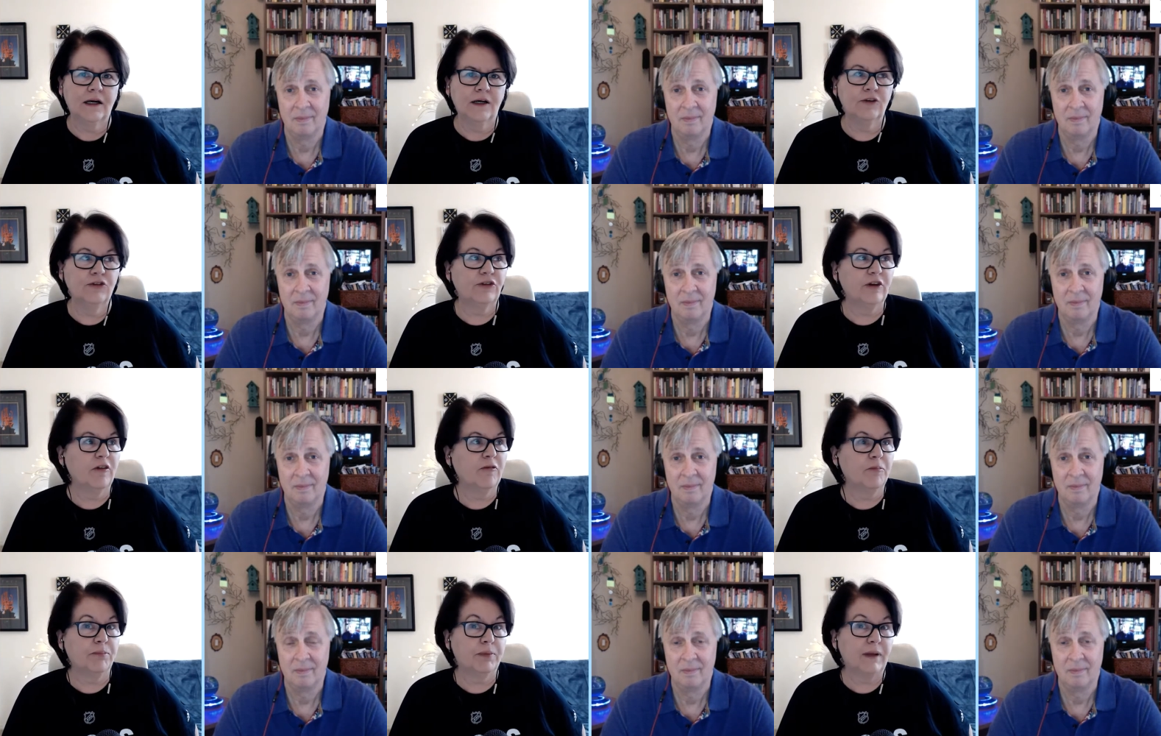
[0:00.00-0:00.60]
Speaker 1: used to
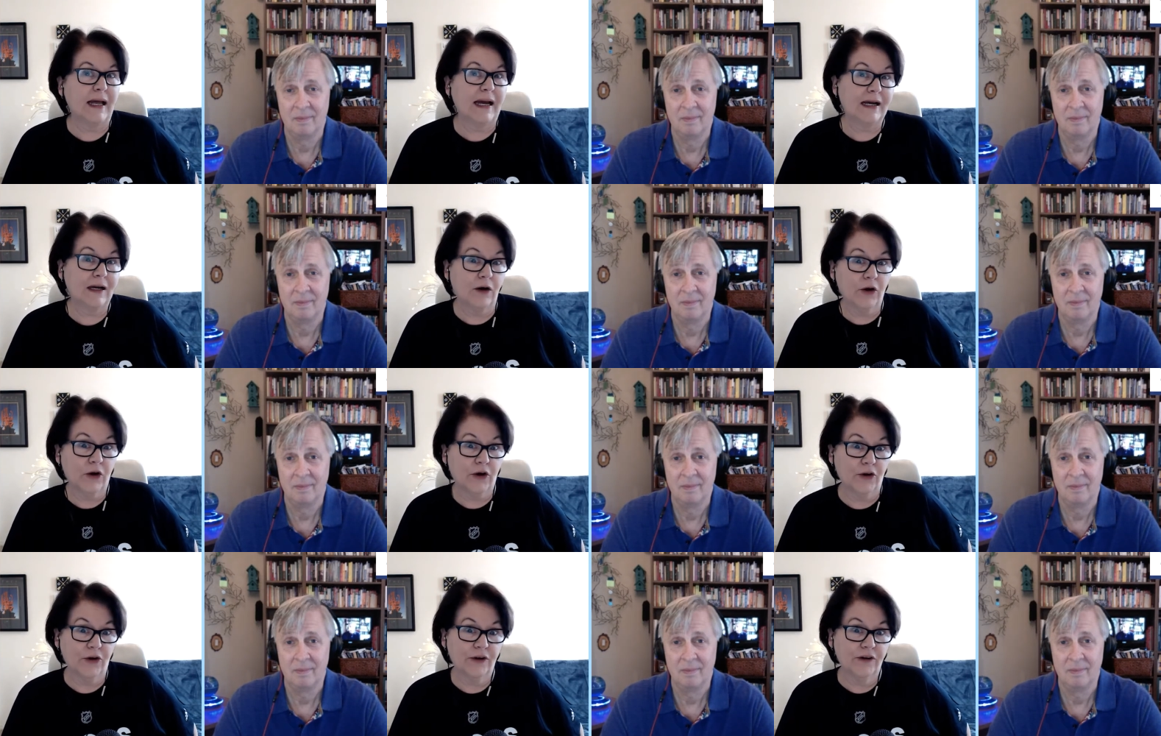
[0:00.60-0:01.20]
have
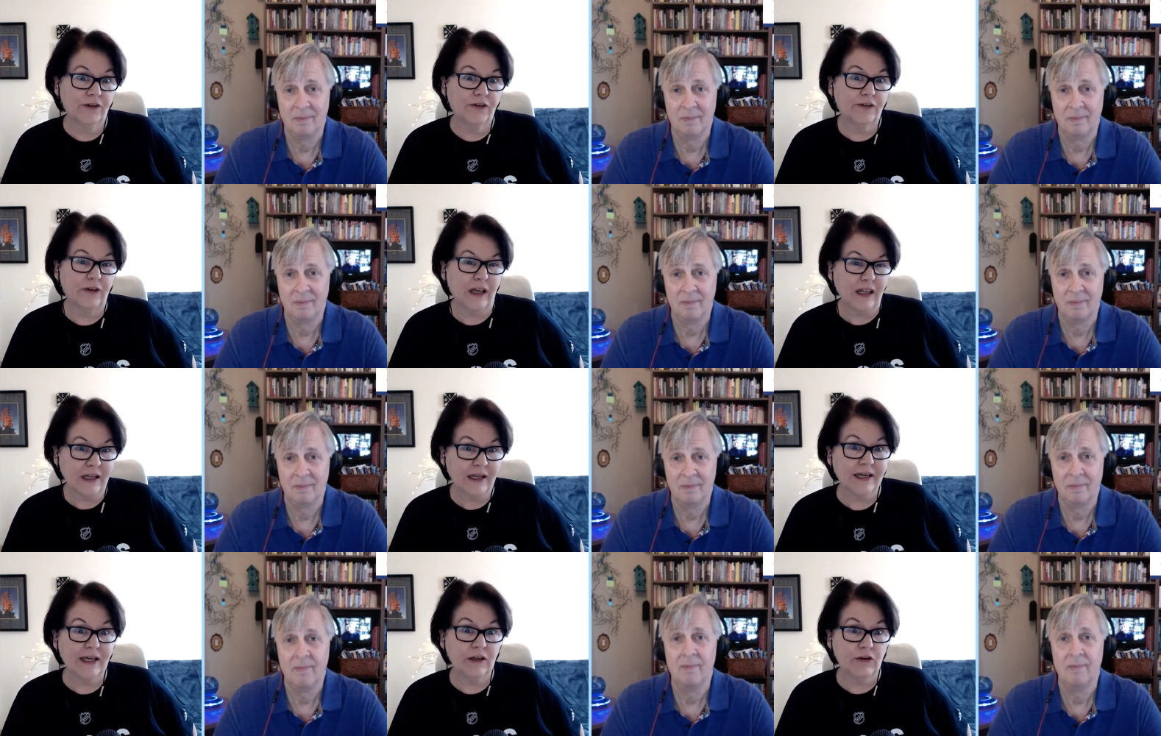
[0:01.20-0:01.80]
blackout curtains. I
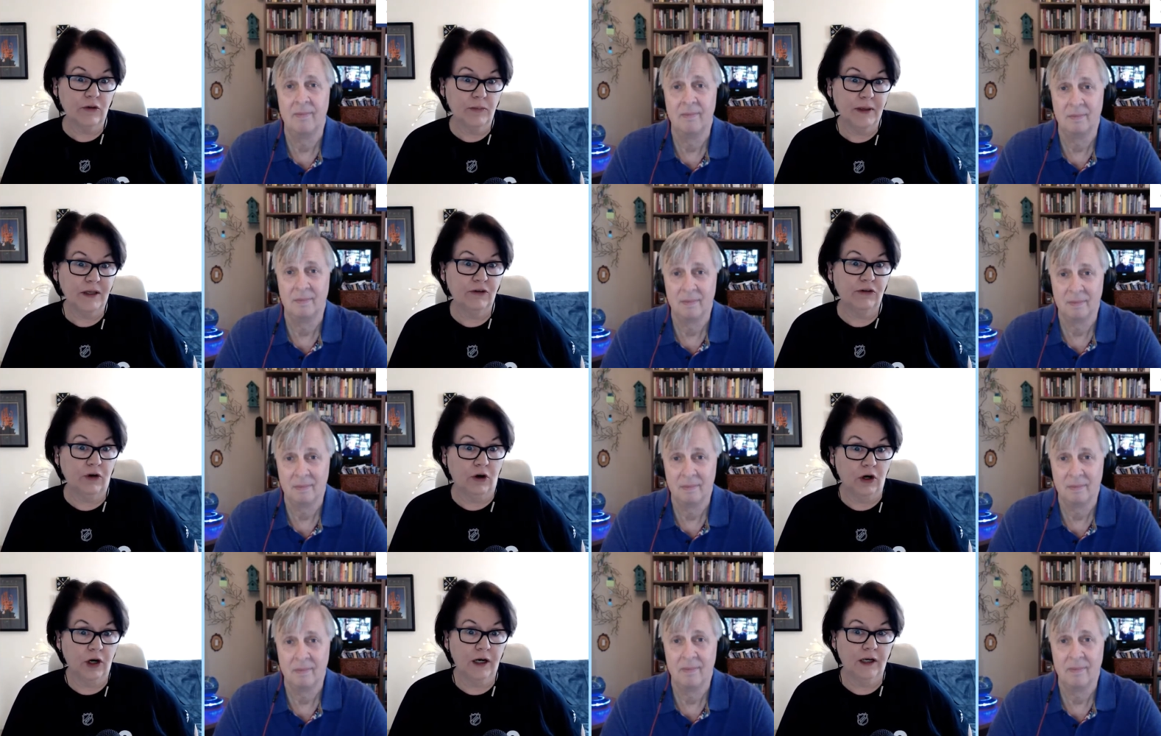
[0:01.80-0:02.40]
like it to be
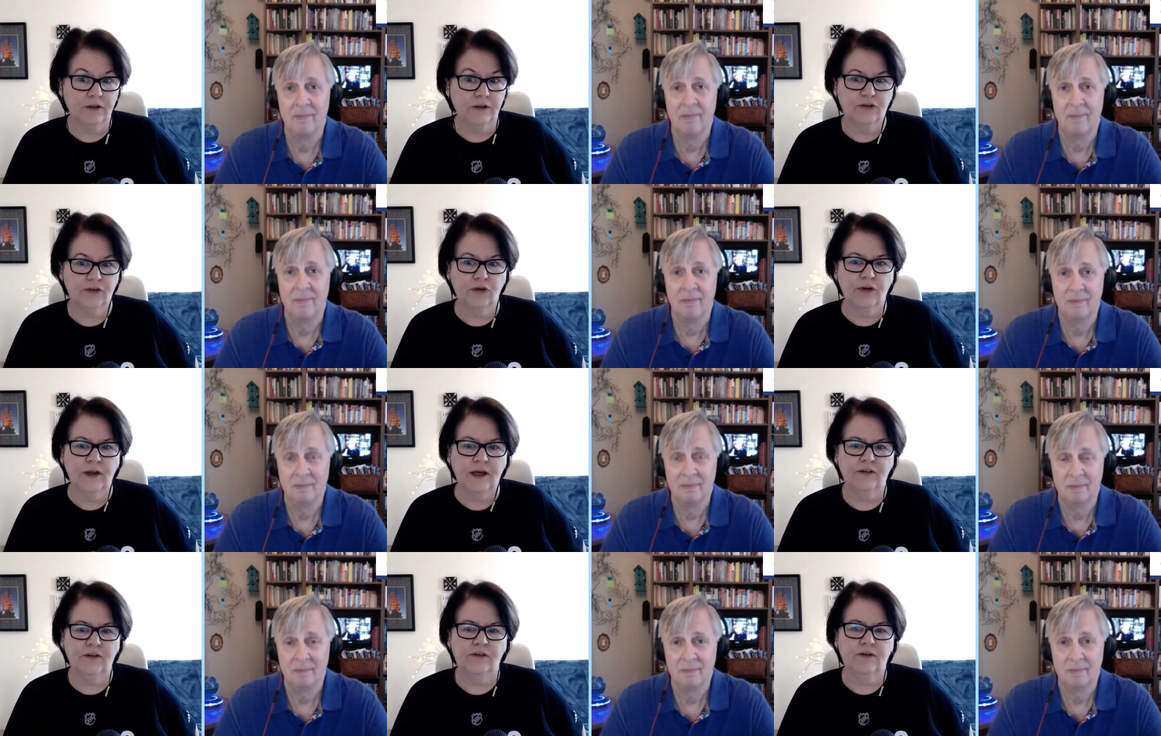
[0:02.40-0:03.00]
dark, so
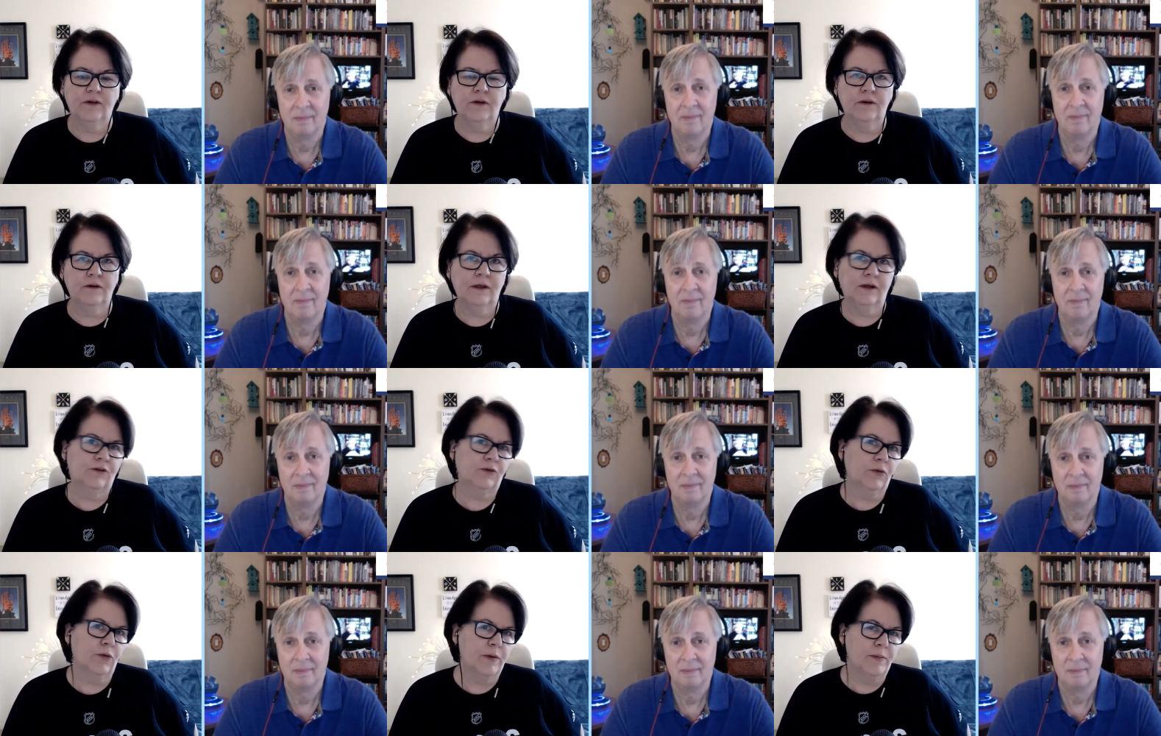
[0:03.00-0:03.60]
that's uh,
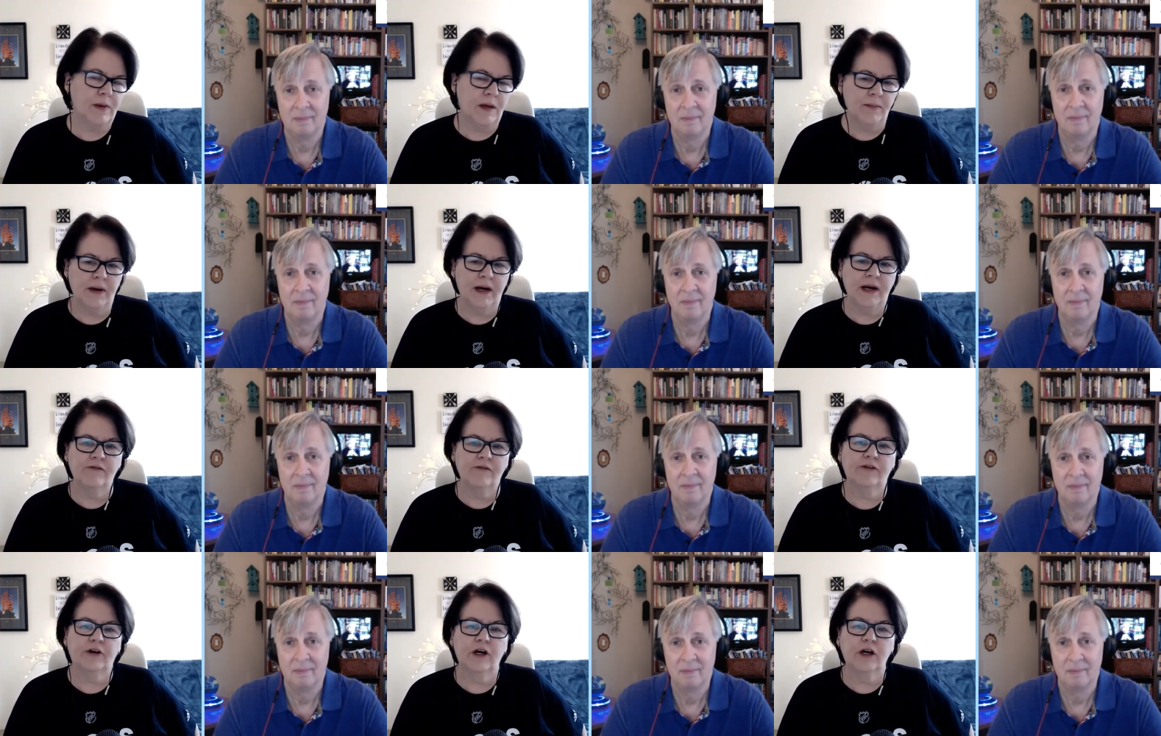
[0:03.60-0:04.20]
that's what we mean by
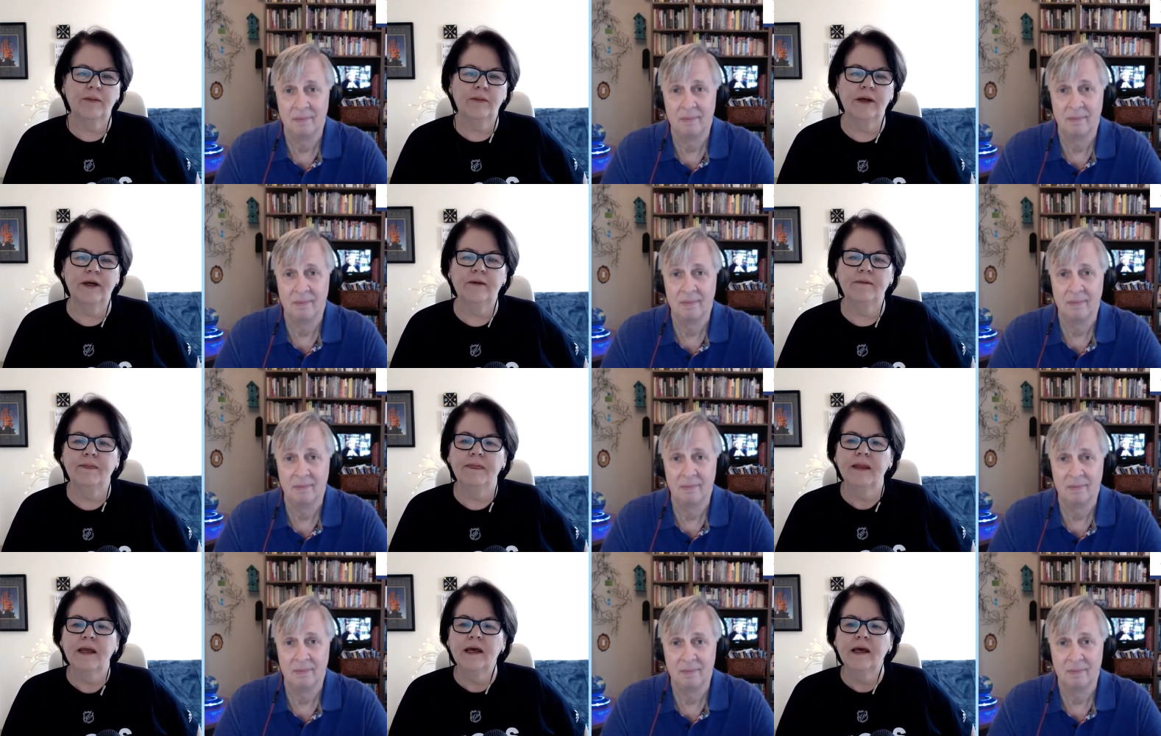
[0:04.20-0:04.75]
environment.